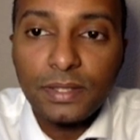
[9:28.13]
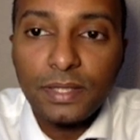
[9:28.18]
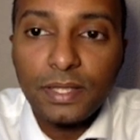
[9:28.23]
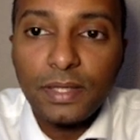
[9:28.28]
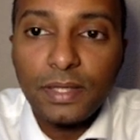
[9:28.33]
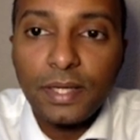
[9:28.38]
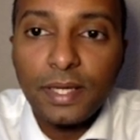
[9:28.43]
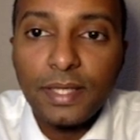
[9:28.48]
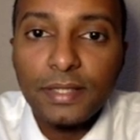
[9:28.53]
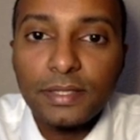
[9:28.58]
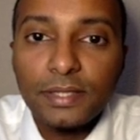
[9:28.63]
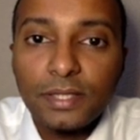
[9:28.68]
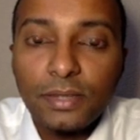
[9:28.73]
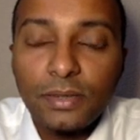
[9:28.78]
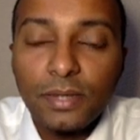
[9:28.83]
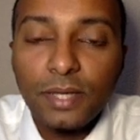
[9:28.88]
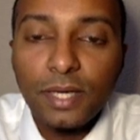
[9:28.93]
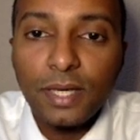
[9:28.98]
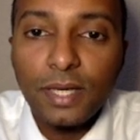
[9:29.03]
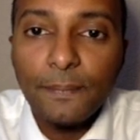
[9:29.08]
Okay, so
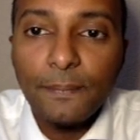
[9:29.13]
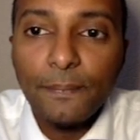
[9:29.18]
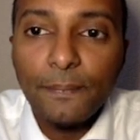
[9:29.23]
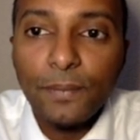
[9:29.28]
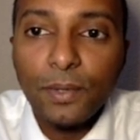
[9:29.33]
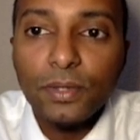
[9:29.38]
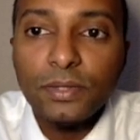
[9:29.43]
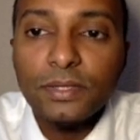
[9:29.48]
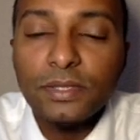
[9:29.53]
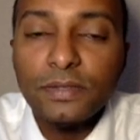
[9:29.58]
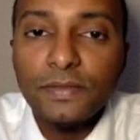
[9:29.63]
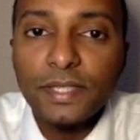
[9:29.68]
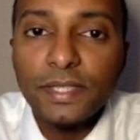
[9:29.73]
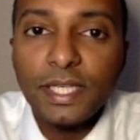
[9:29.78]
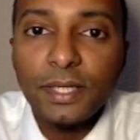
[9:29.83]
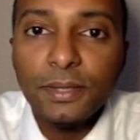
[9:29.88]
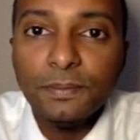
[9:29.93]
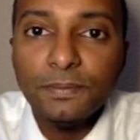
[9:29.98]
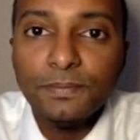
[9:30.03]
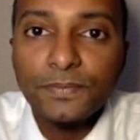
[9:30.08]
uh, pause the
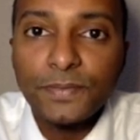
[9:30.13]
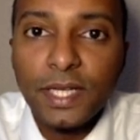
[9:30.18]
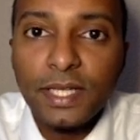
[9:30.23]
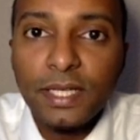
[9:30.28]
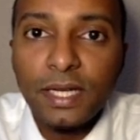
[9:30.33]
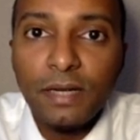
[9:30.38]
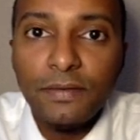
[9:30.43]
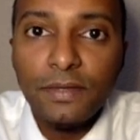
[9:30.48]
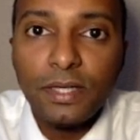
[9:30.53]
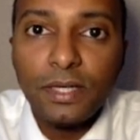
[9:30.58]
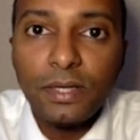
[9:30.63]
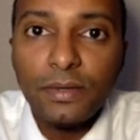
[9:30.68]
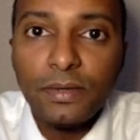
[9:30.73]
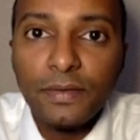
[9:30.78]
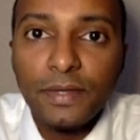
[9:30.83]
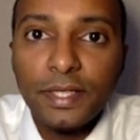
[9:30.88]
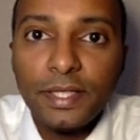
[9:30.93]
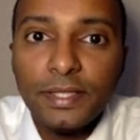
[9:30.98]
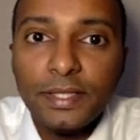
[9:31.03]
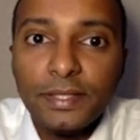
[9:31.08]
video and have a go at
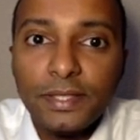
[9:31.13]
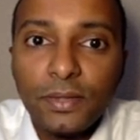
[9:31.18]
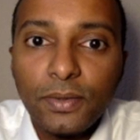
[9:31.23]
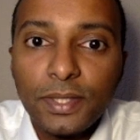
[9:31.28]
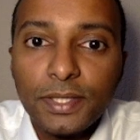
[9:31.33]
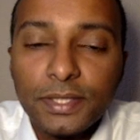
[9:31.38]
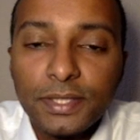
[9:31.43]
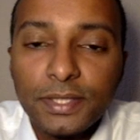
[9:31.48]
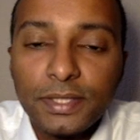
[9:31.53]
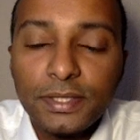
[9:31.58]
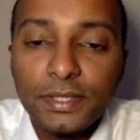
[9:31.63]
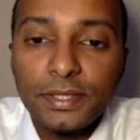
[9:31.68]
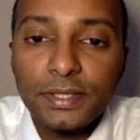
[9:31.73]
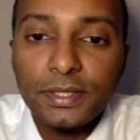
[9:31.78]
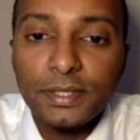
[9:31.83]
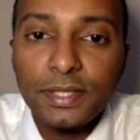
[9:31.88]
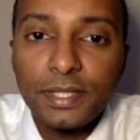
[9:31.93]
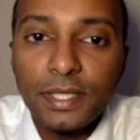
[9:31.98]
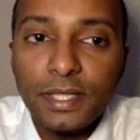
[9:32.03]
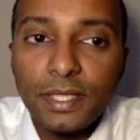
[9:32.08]
these questions.
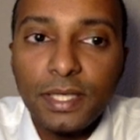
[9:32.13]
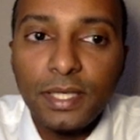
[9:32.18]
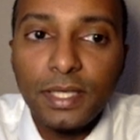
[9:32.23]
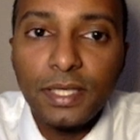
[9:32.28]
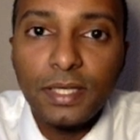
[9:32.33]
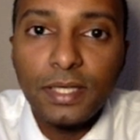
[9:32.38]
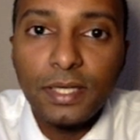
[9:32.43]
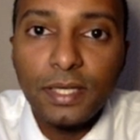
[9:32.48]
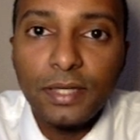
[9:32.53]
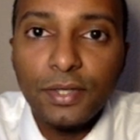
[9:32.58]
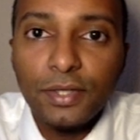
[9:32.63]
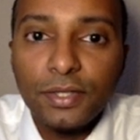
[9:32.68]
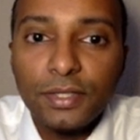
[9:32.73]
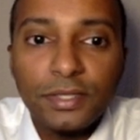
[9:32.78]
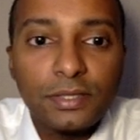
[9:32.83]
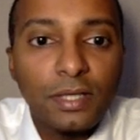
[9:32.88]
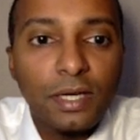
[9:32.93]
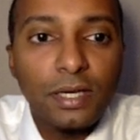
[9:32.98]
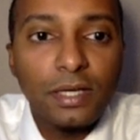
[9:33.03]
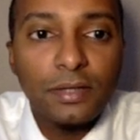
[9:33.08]
And you can
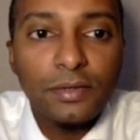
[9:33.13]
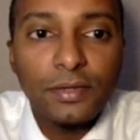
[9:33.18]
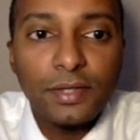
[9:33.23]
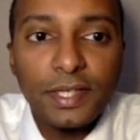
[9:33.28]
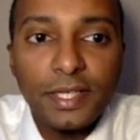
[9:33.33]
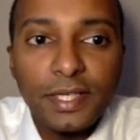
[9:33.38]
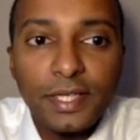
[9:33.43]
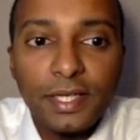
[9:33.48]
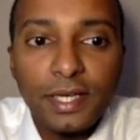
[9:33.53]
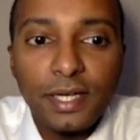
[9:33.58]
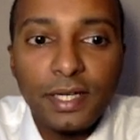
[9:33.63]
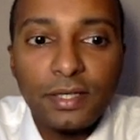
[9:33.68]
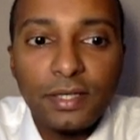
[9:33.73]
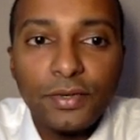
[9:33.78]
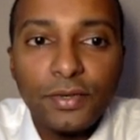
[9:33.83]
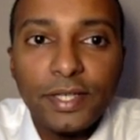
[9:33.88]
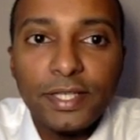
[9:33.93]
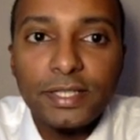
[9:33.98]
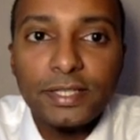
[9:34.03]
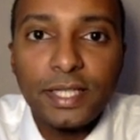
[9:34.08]
start on the uh,
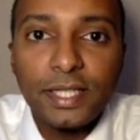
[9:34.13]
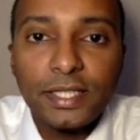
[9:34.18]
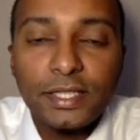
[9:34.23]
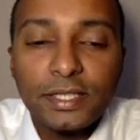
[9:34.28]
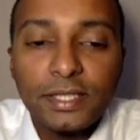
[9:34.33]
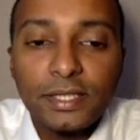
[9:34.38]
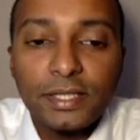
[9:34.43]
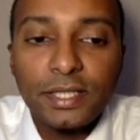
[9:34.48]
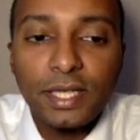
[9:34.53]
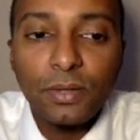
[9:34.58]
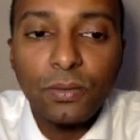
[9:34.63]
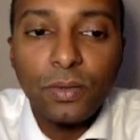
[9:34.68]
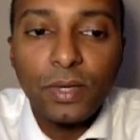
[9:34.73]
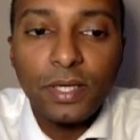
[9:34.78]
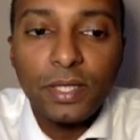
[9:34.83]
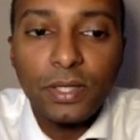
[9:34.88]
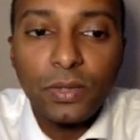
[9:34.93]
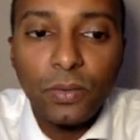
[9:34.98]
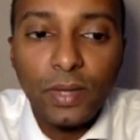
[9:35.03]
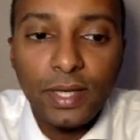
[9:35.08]
green section and
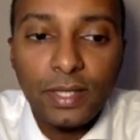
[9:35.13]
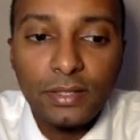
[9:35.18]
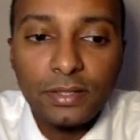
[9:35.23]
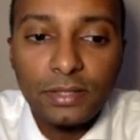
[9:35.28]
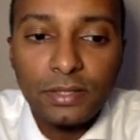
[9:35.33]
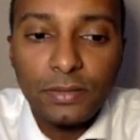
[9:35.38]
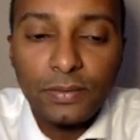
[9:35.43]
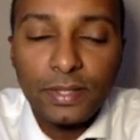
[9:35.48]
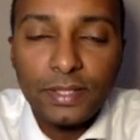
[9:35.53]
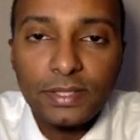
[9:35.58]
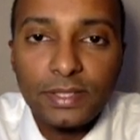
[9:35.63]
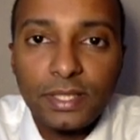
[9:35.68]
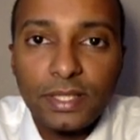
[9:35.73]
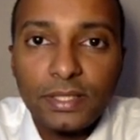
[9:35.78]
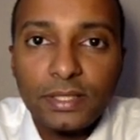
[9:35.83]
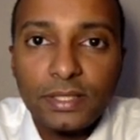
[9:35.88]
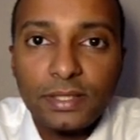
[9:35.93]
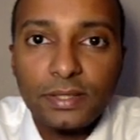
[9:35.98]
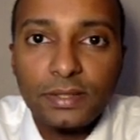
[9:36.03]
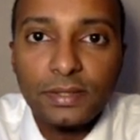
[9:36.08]
work your way to the red
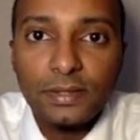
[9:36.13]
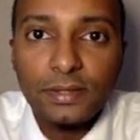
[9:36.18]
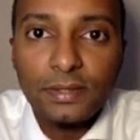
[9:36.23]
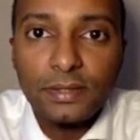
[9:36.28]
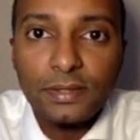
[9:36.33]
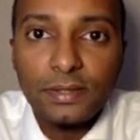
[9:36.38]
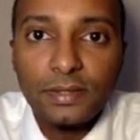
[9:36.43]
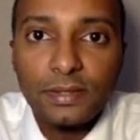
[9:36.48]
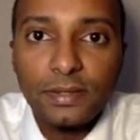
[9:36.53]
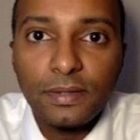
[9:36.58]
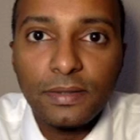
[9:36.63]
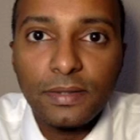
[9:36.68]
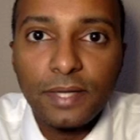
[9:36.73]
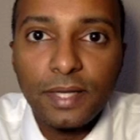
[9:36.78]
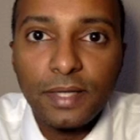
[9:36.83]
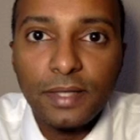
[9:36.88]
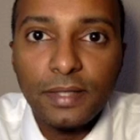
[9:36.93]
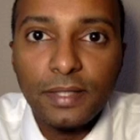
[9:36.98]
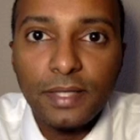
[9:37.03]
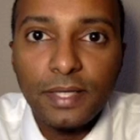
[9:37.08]
section.
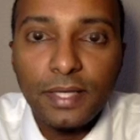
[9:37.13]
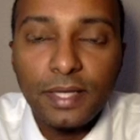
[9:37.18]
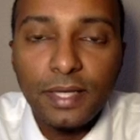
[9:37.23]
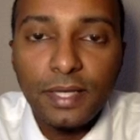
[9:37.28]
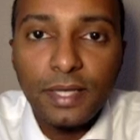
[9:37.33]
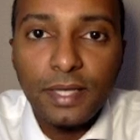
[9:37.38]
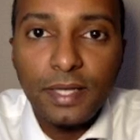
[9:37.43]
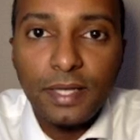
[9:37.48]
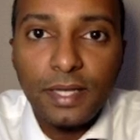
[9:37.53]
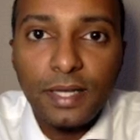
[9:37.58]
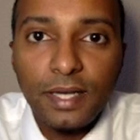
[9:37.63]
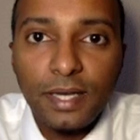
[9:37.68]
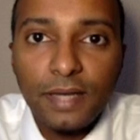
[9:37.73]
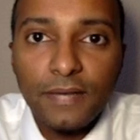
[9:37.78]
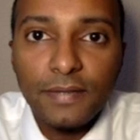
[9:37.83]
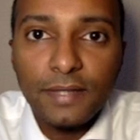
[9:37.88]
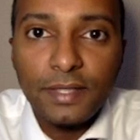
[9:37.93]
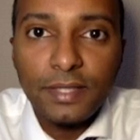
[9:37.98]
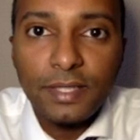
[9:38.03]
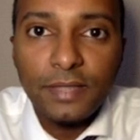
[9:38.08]
Okay, have
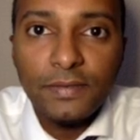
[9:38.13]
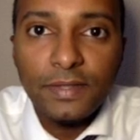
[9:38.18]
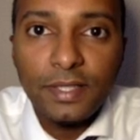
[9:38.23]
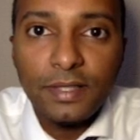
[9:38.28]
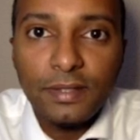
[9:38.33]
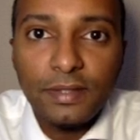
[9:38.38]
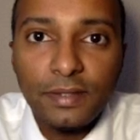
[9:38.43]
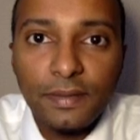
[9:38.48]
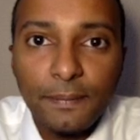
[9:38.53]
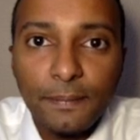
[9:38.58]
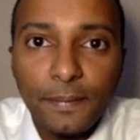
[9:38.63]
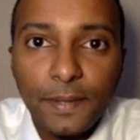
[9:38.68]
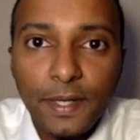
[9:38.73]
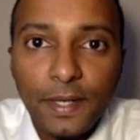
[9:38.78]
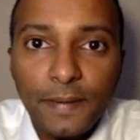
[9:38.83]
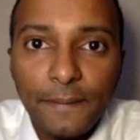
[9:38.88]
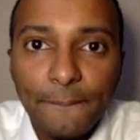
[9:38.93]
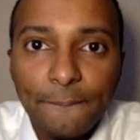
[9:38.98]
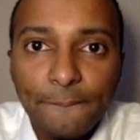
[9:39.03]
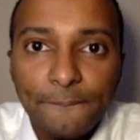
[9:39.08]
a good evening.
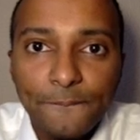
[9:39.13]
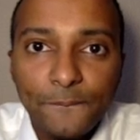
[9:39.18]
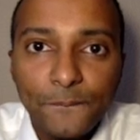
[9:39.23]
Bye.